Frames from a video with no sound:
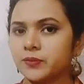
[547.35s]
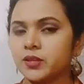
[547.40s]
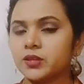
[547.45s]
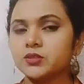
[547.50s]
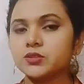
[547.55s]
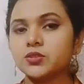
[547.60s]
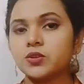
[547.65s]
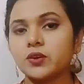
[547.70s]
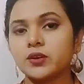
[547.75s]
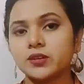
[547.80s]

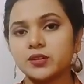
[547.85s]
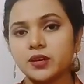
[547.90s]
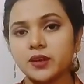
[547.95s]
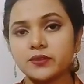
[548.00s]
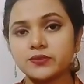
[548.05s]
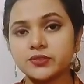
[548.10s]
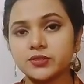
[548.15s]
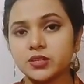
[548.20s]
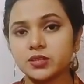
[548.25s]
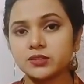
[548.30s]
So our
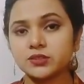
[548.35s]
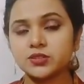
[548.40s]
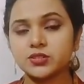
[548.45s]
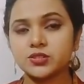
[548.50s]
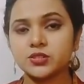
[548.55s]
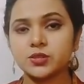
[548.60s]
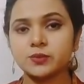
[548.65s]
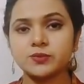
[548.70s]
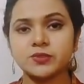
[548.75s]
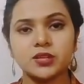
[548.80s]
graph chart
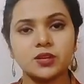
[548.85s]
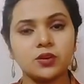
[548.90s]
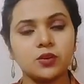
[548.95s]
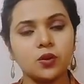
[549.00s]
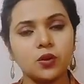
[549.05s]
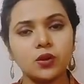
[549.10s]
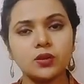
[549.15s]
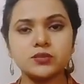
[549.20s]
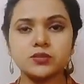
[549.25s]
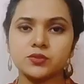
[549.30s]
description
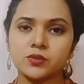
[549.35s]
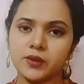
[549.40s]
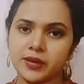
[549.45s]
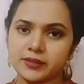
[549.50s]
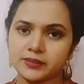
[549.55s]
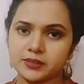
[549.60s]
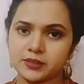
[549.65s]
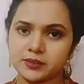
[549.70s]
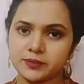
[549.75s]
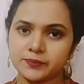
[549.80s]
also
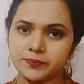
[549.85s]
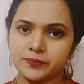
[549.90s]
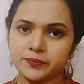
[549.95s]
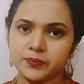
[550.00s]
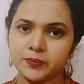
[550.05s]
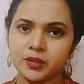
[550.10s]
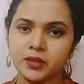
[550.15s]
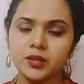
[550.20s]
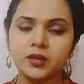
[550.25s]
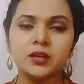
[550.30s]
has it.
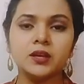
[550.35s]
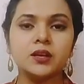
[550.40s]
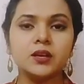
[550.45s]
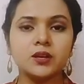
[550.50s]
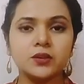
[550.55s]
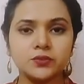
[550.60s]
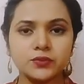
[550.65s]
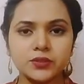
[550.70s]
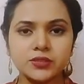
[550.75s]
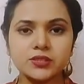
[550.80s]

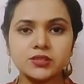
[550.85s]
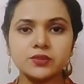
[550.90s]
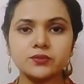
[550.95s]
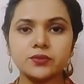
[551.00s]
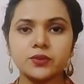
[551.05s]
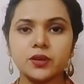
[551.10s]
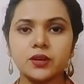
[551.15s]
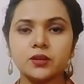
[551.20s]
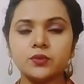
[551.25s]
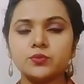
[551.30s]
First of
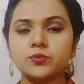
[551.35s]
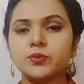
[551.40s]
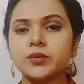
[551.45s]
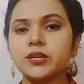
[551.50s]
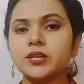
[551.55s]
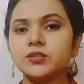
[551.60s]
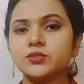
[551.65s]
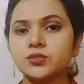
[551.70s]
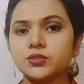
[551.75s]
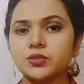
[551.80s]
all, we
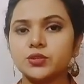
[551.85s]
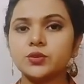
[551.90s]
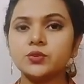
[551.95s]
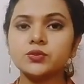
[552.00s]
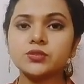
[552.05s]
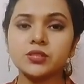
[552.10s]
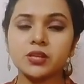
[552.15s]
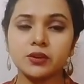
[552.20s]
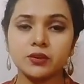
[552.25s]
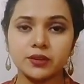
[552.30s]

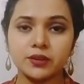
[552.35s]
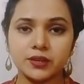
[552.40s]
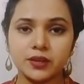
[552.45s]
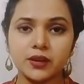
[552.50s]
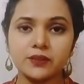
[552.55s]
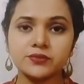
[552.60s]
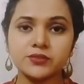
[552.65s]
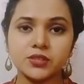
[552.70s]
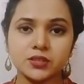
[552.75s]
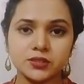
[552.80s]
introduce our
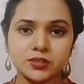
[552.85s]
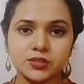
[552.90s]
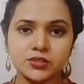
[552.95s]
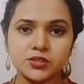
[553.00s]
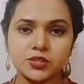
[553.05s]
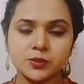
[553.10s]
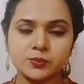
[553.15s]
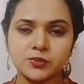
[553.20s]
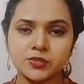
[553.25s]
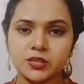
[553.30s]
graph chart
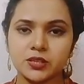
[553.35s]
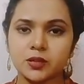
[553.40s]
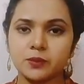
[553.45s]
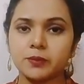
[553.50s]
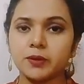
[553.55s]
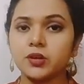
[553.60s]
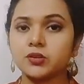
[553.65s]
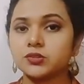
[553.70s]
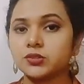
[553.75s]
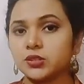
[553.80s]
description
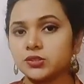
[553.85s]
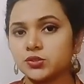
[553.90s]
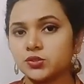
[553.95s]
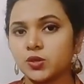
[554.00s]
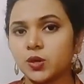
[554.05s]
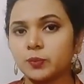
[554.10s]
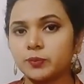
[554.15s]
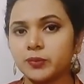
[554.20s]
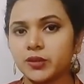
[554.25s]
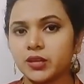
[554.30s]
about the
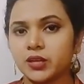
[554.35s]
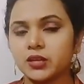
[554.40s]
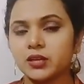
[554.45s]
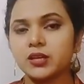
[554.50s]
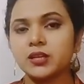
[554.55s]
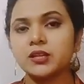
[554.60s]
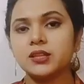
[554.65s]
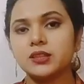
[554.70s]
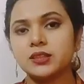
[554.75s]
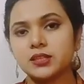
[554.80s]
topic,
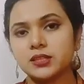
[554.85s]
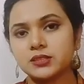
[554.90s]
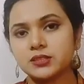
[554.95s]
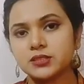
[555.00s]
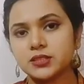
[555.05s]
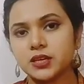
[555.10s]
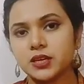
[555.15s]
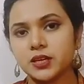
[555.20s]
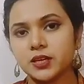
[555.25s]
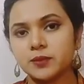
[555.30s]
the
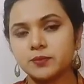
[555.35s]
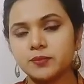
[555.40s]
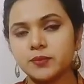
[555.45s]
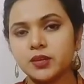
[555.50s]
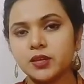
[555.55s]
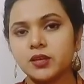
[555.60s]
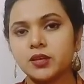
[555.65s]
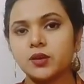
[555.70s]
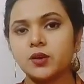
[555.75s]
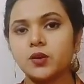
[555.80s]
time,
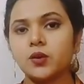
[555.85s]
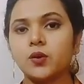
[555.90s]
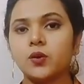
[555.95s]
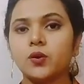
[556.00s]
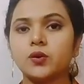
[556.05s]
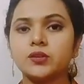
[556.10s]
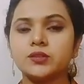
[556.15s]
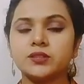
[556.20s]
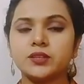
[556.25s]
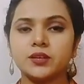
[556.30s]

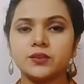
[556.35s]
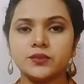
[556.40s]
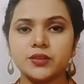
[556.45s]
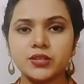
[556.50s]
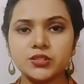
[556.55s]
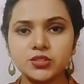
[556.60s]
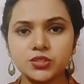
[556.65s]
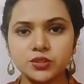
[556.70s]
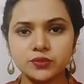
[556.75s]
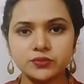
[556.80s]
or the
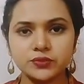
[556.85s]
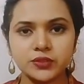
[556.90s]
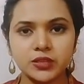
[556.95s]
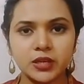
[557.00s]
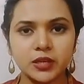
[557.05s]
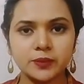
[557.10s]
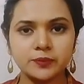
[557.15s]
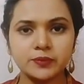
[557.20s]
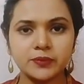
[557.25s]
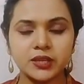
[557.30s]
range of
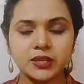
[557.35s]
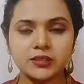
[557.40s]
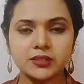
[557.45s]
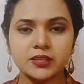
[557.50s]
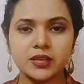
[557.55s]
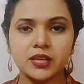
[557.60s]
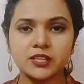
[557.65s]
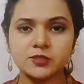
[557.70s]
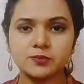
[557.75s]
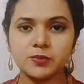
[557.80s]
time that
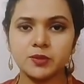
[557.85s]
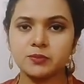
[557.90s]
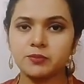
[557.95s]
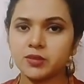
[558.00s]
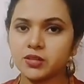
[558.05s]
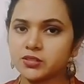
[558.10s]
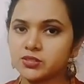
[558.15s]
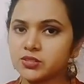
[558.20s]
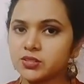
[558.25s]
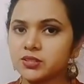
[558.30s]
has been
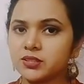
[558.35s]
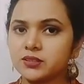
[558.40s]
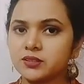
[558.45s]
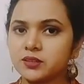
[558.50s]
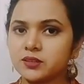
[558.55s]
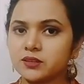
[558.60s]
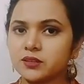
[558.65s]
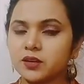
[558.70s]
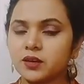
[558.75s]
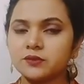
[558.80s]
mentioned in the
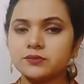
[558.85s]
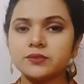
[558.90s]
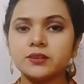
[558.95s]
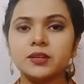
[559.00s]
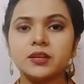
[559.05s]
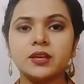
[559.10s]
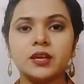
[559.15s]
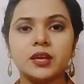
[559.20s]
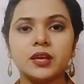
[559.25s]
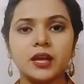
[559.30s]
graph,
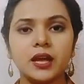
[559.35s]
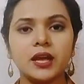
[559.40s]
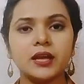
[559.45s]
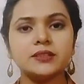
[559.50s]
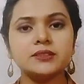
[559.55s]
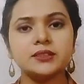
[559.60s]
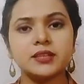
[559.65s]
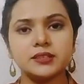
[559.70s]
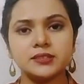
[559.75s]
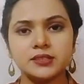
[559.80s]

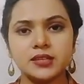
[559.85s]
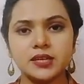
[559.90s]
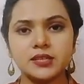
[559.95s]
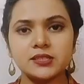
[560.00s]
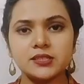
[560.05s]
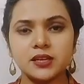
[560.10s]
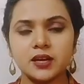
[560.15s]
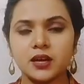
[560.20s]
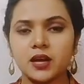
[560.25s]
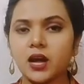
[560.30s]
and the
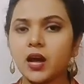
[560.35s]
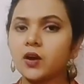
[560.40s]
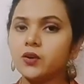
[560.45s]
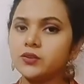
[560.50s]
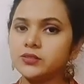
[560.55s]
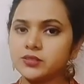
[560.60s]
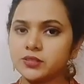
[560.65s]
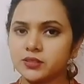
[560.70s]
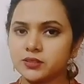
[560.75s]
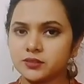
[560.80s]
data. How
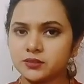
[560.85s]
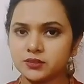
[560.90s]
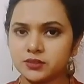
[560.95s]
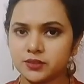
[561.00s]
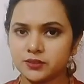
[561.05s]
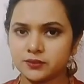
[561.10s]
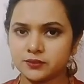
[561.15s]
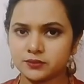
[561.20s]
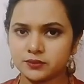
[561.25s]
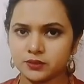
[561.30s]
is it
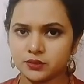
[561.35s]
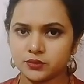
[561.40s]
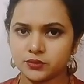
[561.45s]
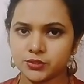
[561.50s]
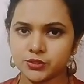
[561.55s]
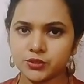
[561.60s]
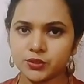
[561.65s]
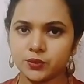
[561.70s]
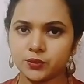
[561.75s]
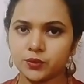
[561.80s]

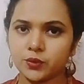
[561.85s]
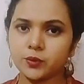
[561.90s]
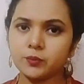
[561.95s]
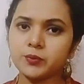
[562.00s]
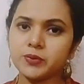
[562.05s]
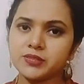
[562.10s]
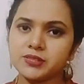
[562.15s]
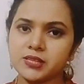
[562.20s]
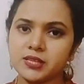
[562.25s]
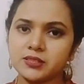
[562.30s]
shown or
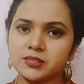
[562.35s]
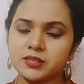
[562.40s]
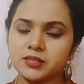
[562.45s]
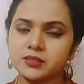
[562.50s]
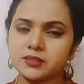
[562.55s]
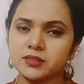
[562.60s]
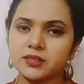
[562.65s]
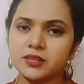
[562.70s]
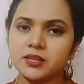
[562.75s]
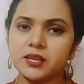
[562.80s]
presented?
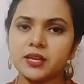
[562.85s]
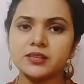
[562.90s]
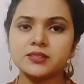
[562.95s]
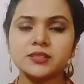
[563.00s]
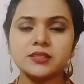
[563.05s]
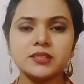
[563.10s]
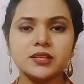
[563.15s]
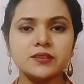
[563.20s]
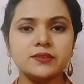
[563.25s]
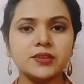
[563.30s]
Is
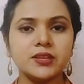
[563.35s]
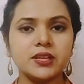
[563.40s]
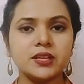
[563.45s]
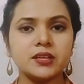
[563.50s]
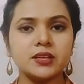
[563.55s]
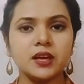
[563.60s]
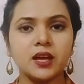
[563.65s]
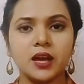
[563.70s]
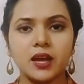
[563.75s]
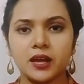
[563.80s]
it given
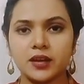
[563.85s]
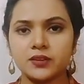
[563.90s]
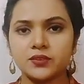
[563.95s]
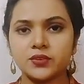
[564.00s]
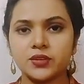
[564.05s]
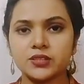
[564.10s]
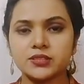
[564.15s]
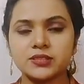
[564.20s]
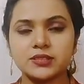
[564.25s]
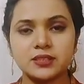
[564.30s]
in
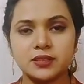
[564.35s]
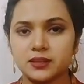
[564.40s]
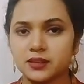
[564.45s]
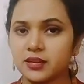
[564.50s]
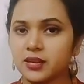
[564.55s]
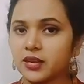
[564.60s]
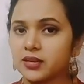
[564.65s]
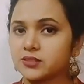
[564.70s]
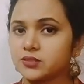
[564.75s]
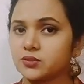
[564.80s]
hundreds,
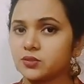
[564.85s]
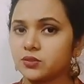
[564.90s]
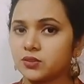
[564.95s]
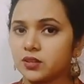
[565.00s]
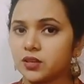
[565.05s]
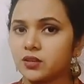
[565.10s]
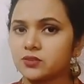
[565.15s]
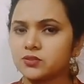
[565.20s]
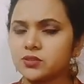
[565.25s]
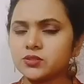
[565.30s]
lakhs, or
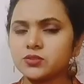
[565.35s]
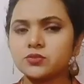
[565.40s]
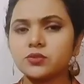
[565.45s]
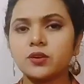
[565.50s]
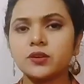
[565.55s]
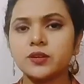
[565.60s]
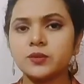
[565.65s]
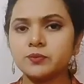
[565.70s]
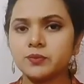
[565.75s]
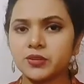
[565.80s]
thousands, or
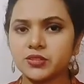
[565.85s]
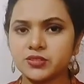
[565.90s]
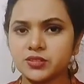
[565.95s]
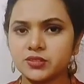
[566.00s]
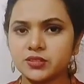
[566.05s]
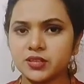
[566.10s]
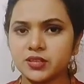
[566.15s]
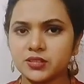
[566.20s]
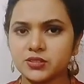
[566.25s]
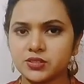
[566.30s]
in
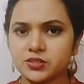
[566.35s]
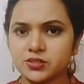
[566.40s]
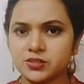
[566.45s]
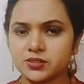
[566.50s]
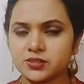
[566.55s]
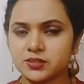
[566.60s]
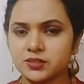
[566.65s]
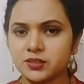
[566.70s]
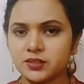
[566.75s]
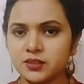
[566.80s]

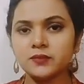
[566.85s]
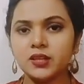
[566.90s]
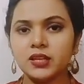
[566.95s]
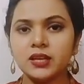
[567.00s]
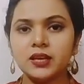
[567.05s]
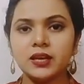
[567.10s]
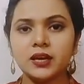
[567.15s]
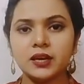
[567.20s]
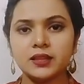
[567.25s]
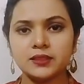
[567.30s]
percentages?
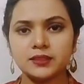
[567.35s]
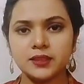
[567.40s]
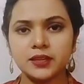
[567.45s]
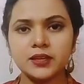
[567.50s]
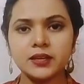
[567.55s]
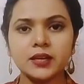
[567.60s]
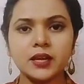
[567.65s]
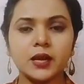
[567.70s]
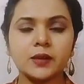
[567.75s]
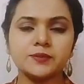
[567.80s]
And
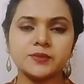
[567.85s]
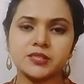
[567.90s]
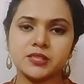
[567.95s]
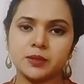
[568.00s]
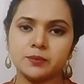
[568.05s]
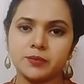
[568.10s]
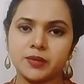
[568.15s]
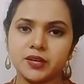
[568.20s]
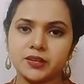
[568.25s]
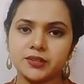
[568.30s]
then comes the
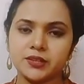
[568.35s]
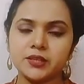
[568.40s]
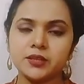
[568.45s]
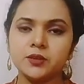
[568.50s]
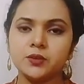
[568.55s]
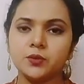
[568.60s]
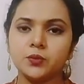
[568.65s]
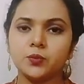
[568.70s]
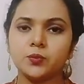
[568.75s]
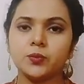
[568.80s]
body,
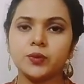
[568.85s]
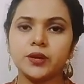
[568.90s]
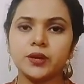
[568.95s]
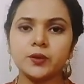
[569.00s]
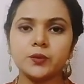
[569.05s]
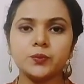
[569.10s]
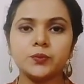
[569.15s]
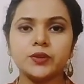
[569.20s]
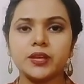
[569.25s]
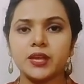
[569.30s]
where
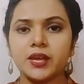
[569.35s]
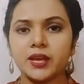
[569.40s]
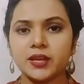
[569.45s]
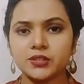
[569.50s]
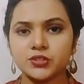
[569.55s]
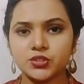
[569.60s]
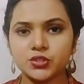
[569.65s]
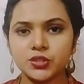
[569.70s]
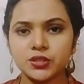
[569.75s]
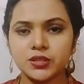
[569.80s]
we
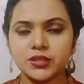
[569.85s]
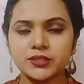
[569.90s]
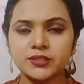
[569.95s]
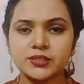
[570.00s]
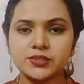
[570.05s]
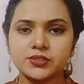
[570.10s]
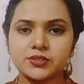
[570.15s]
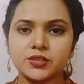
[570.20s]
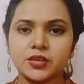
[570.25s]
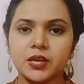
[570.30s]
actually
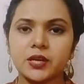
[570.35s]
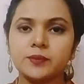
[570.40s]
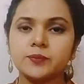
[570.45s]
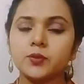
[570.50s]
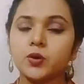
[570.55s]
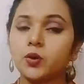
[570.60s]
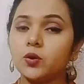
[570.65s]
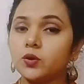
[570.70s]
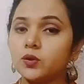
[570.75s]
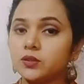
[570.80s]
describe
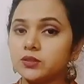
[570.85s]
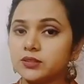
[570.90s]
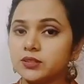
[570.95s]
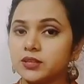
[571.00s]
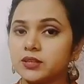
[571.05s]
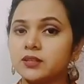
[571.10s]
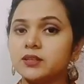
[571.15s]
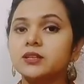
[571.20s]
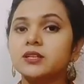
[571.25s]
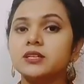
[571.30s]
all
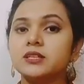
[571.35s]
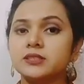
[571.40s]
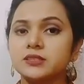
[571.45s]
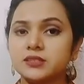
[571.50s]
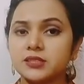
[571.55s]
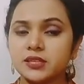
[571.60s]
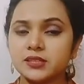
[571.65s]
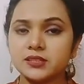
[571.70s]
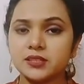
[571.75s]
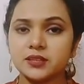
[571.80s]
the
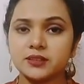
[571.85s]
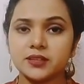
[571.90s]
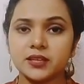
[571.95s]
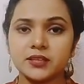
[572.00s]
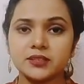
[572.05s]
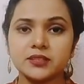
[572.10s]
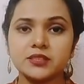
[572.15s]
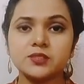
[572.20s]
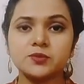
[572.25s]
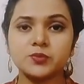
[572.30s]
data
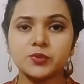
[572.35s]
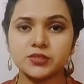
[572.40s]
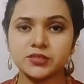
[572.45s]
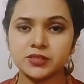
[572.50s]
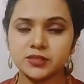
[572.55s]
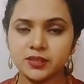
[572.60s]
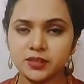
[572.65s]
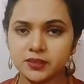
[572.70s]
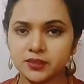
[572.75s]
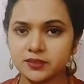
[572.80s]
that is
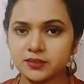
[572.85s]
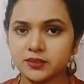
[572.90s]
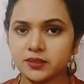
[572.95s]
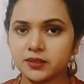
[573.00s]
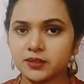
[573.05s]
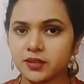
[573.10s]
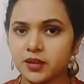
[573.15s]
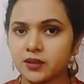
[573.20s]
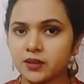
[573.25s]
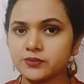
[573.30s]
presented in the
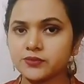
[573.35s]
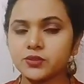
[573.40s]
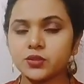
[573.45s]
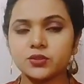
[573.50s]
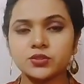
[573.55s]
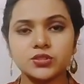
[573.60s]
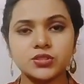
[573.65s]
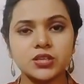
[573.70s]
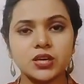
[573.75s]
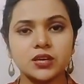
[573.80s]
graphs or
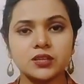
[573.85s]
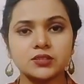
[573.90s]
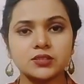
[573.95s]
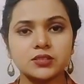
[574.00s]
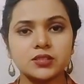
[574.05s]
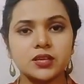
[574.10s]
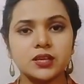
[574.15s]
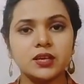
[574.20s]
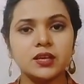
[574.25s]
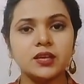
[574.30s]
charts.